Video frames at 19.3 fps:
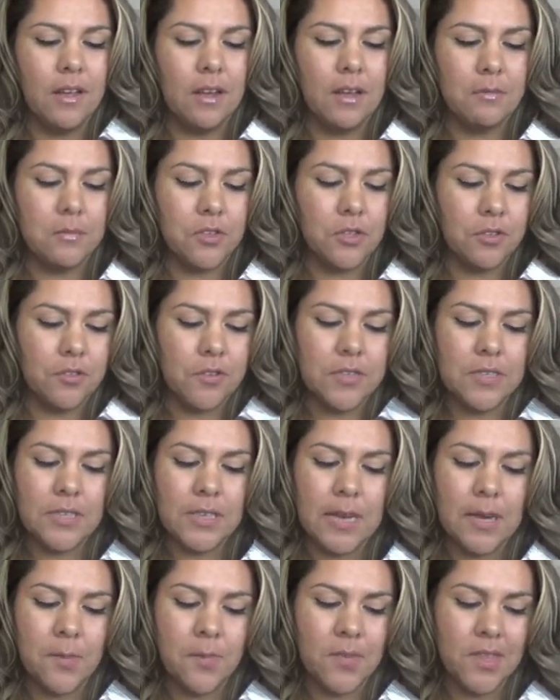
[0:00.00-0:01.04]
I'm sure the
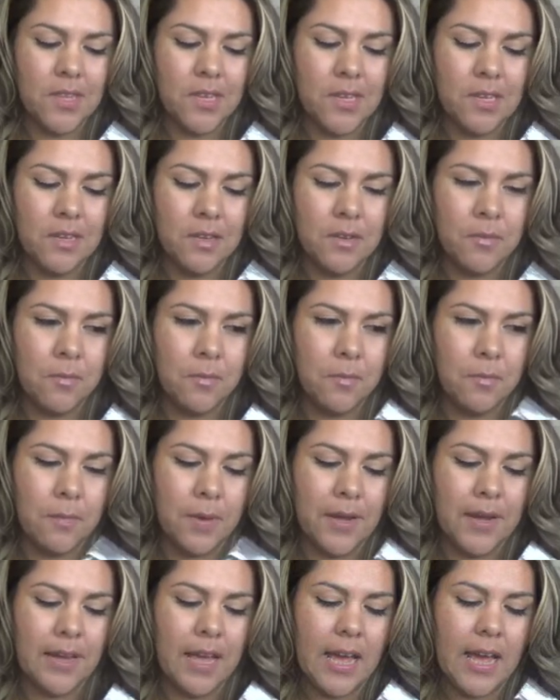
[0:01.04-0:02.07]
same thing
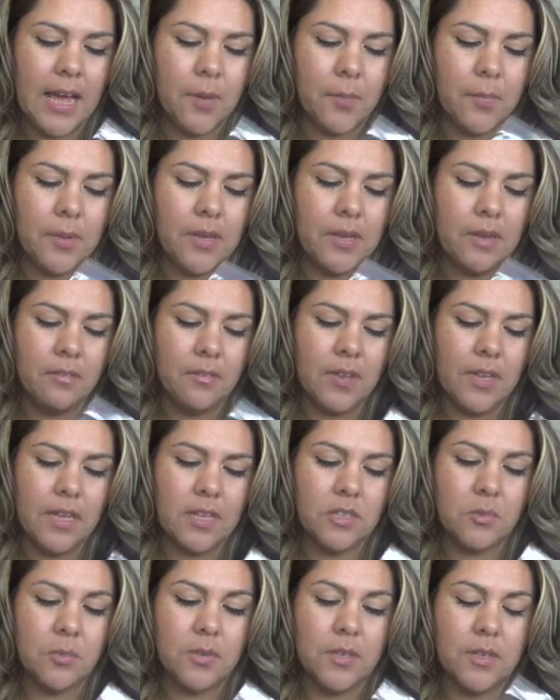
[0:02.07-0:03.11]
might happen if it
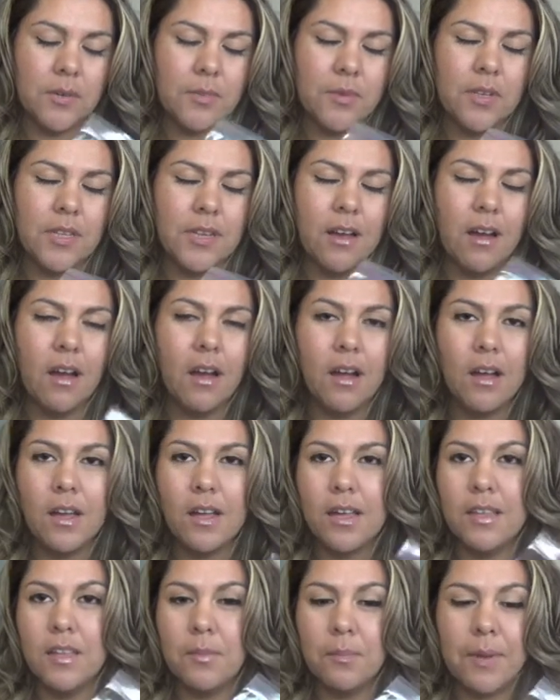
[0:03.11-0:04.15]
gets really, really
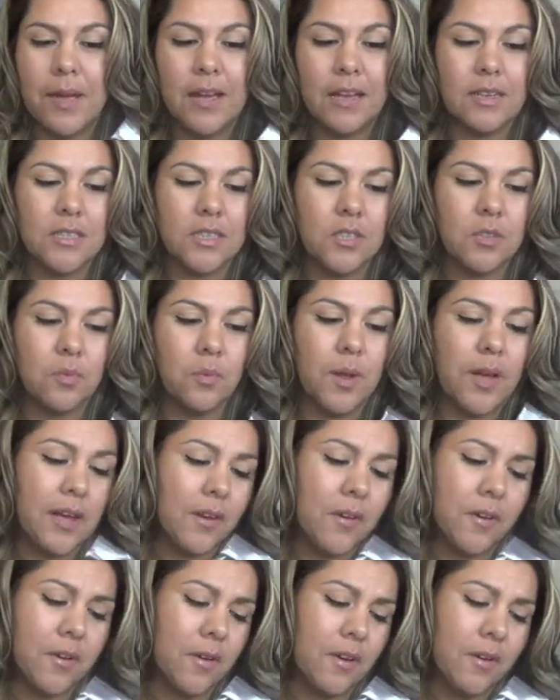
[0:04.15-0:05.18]
hot and the bags
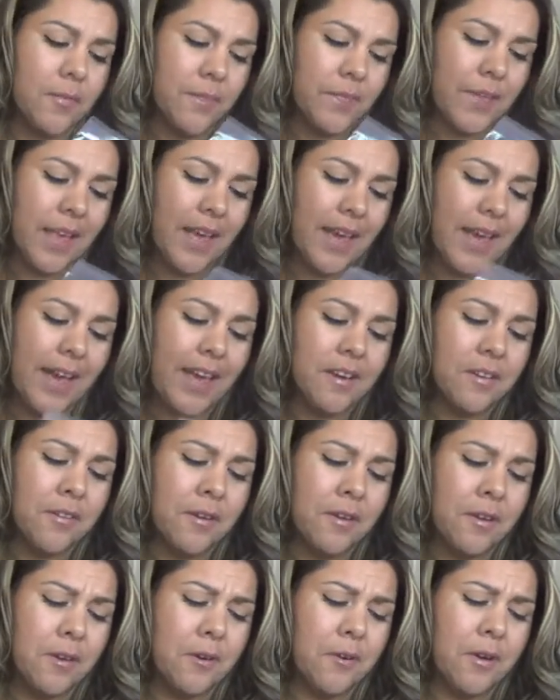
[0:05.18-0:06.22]
sweat, or I don't
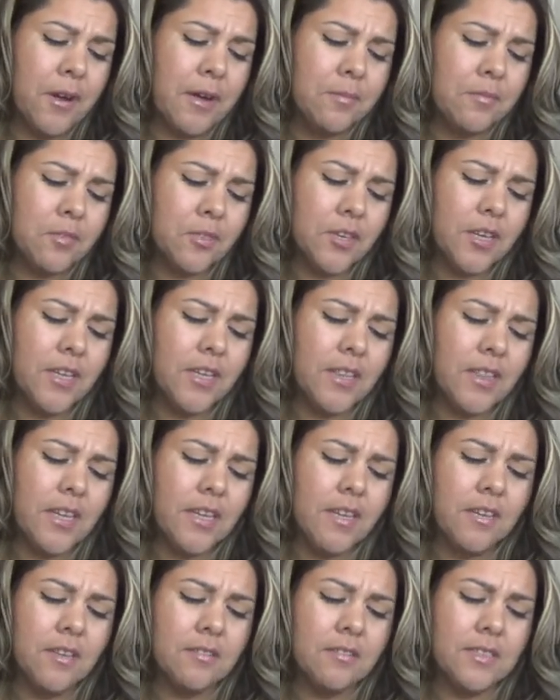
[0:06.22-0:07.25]
know. I'm trying to
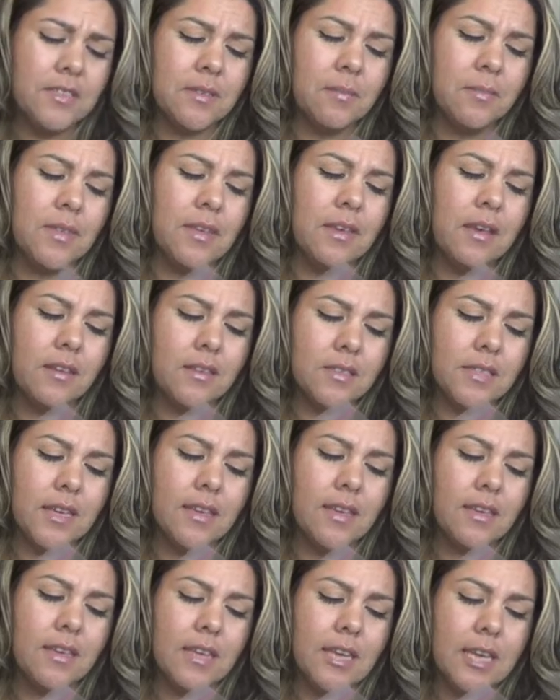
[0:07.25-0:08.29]
think of something else I
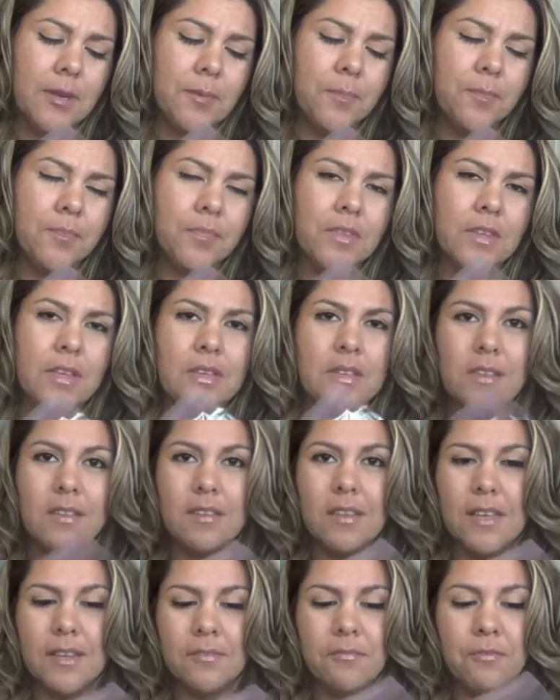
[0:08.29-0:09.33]
can keep
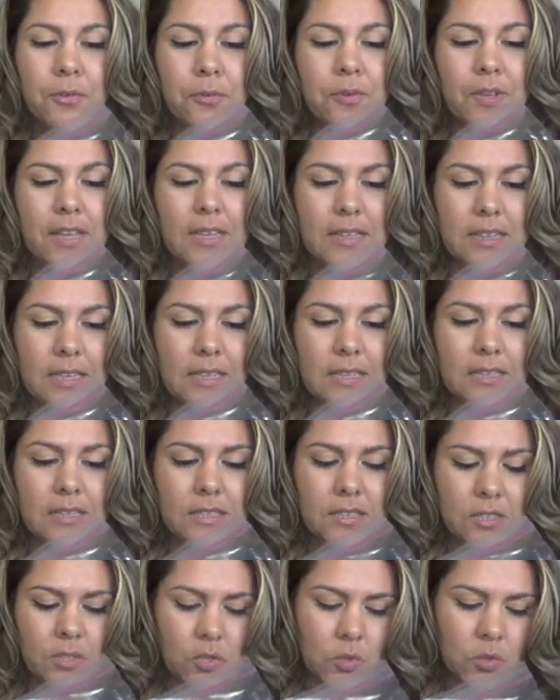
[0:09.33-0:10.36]
like food like
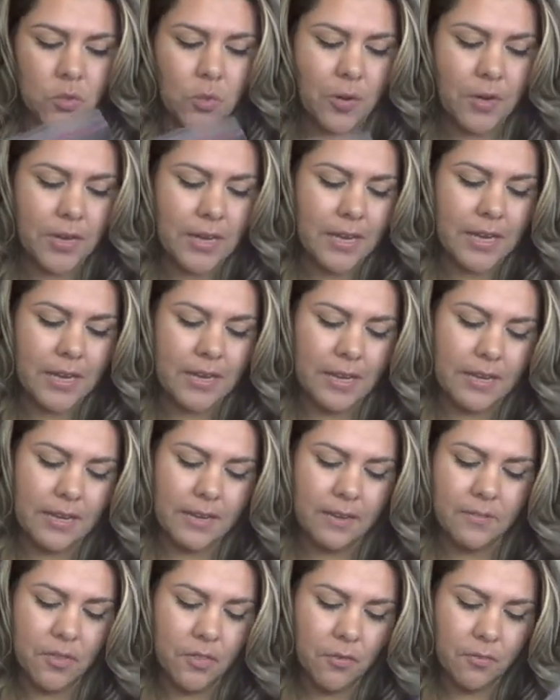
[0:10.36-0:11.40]
this stored in, and
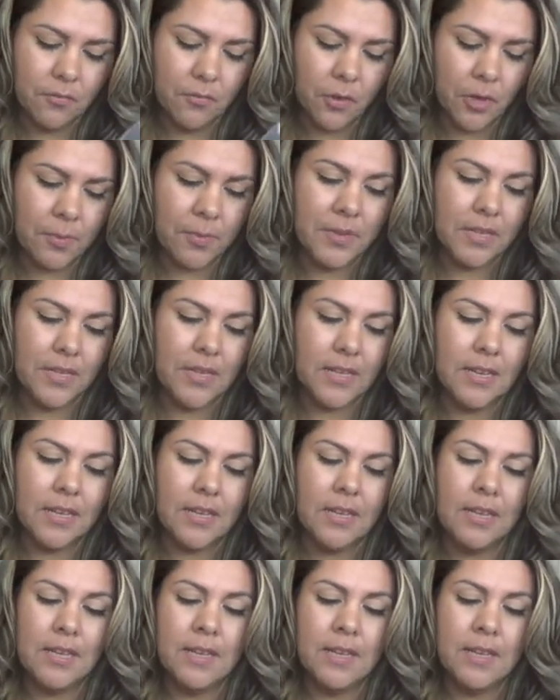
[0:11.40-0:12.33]
even the formula.